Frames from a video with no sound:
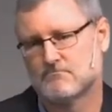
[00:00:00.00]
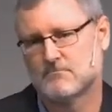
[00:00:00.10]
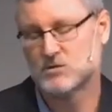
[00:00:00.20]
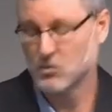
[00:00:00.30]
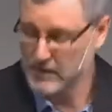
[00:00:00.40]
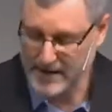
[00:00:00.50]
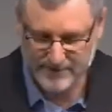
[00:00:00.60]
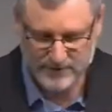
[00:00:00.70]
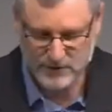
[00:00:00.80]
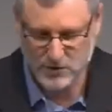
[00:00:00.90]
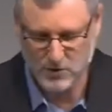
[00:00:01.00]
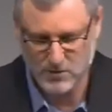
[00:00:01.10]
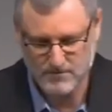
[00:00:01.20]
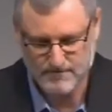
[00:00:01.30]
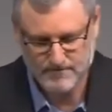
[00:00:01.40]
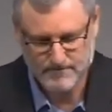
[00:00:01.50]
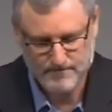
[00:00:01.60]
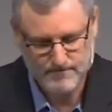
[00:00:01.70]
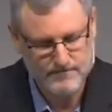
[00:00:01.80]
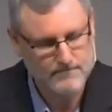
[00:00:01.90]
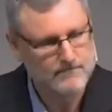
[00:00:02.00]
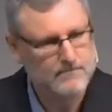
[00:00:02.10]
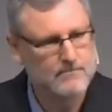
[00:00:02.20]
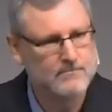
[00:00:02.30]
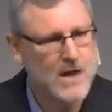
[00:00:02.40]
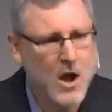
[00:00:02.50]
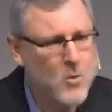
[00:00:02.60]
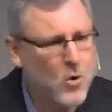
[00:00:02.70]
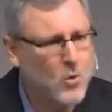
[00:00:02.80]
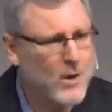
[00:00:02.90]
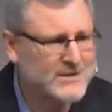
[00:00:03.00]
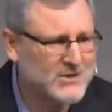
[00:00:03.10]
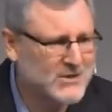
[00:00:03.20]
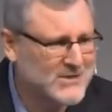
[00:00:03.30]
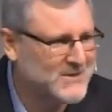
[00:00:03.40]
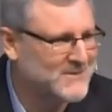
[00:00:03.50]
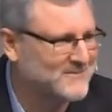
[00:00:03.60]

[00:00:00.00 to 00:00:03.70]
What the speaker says: That's all they have to do. No more questions.